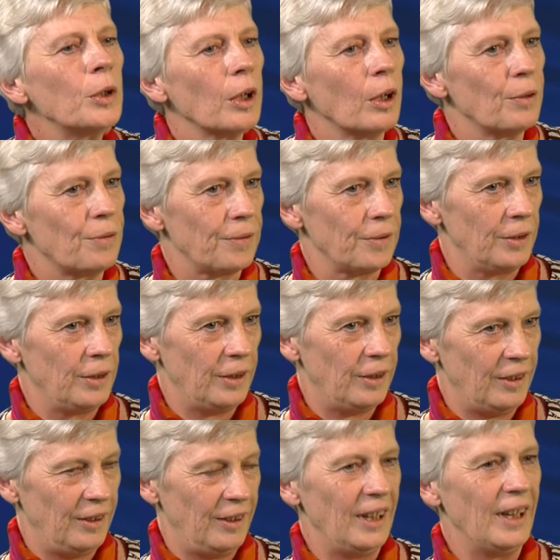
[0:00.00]
of
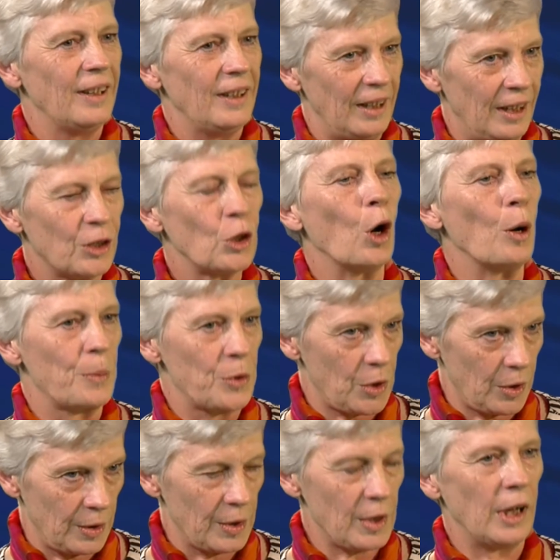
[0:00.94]

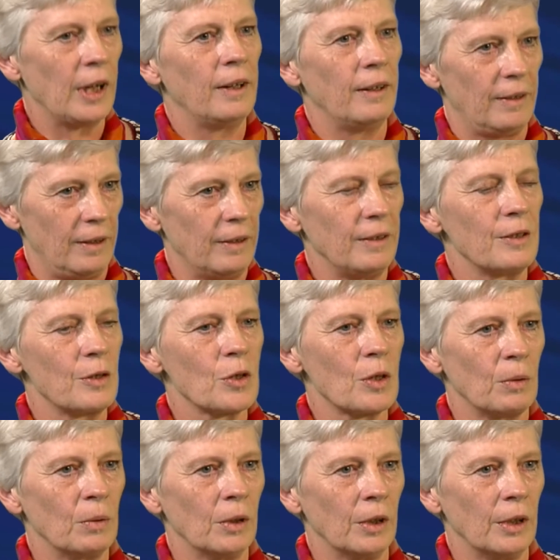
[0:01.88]
adoption and
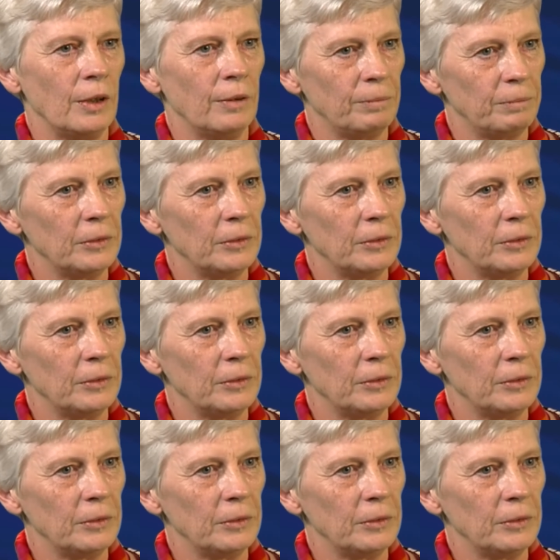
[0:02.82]
so on.